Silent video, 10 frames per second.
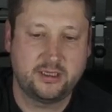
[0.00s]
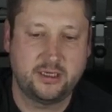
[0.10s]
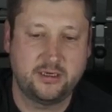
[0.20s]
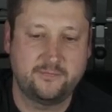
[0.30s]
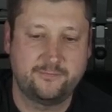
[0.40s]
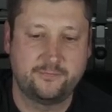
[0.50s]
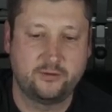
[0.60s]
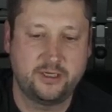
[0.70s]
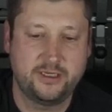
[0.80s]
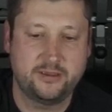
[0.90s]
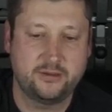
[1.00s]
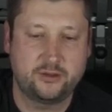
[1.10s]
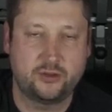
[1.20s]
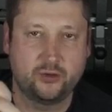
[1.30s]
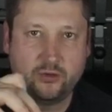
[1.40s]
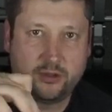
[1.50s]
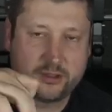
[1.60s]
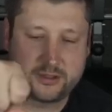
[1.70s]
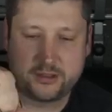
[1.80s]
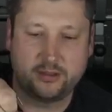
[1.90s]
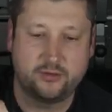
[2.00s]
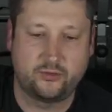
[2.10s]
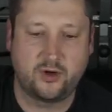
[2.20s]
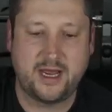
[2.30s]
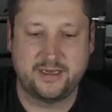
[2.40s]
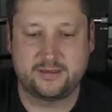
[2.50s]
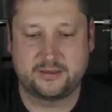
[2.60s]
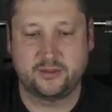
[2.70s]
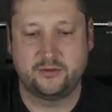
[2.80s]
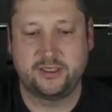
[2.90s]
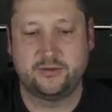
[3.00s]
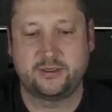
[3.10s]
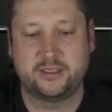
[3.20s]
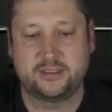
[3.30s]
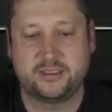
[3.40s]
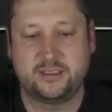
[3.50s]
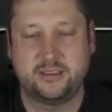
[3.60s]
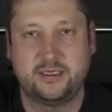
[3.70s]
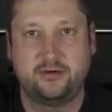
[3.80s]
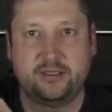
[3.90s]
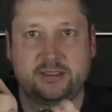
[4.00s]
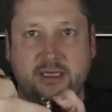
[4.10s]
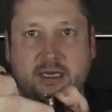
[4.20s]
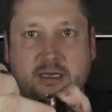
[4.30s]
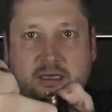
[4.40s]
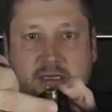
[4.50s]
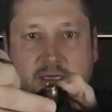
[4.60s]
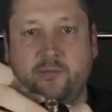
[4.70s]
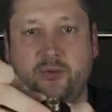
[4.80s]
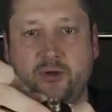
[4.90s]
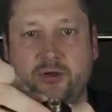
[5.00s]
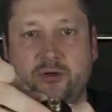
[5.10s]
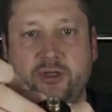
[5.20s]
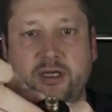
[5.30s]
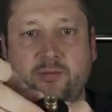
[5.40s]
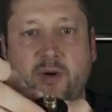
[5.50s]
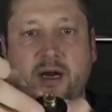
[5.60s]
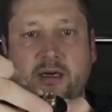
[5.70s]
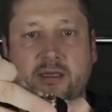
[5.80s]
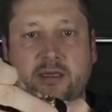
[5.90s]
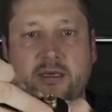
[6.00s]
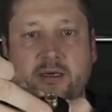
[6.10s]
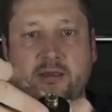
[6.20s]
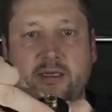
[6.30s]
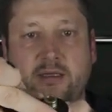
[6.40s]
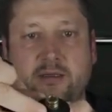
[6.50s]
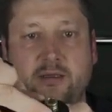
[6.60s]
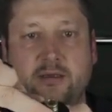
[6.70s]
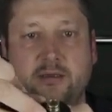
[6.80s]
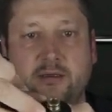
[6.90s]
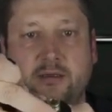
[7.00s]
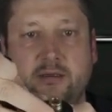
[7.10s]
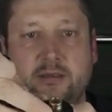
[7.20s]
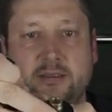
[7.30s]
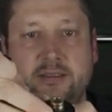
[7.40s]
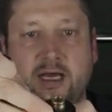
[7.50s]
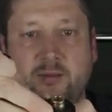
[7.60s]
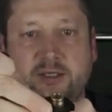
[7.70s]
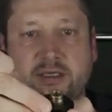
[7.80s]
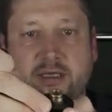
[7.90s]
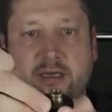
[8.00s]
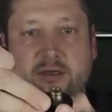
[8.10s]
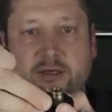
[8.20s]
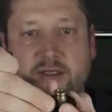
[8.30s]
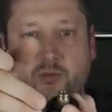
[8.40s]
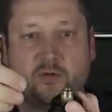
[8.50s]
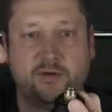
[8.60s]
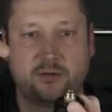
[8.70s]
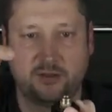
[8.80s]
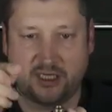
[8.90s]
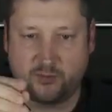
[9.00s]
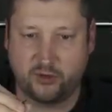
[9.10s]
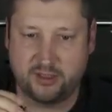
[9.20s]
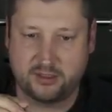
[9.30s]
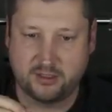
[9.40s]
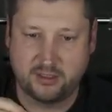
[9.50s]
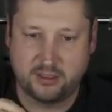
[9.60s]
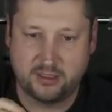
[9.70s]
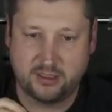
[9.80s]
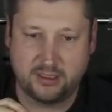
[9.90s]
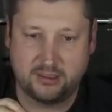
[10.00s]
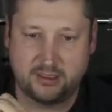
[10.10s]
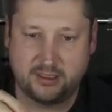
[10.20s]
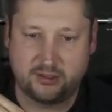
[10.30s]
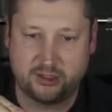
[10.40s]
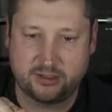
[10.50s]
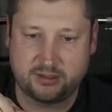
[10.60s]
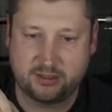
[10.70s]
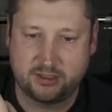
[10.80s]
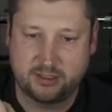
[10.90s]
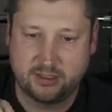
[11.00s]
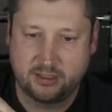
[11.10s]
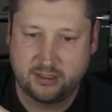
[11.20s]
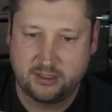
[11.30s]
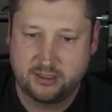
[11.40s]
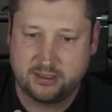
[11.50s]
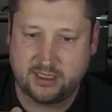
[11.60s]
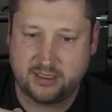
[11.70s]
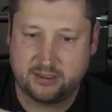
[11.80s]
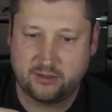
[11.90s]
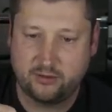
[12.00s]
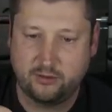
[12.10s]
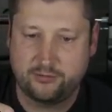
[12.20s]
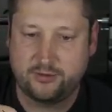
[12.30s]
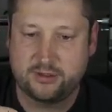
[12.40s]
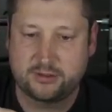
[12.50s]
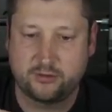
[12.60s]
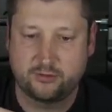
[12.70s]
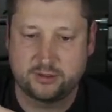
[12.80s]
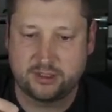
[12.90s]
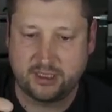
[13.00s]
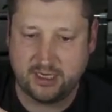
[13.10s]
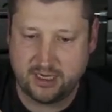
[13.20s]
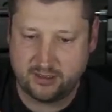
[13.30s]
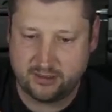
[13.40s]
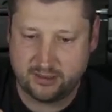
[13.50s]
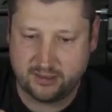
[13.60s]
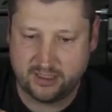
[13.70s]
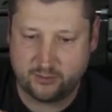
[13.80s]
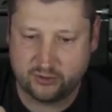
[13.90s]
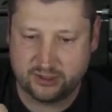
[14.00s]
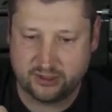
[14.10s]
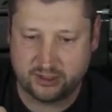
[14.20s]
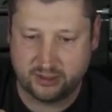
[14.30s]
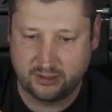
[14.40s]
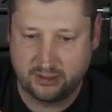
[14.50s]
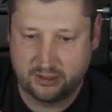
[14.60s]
and fully towards right. So you can see that there is a protruding part here that stops it, and just move it to that point and then just tighten all three screws again in that position.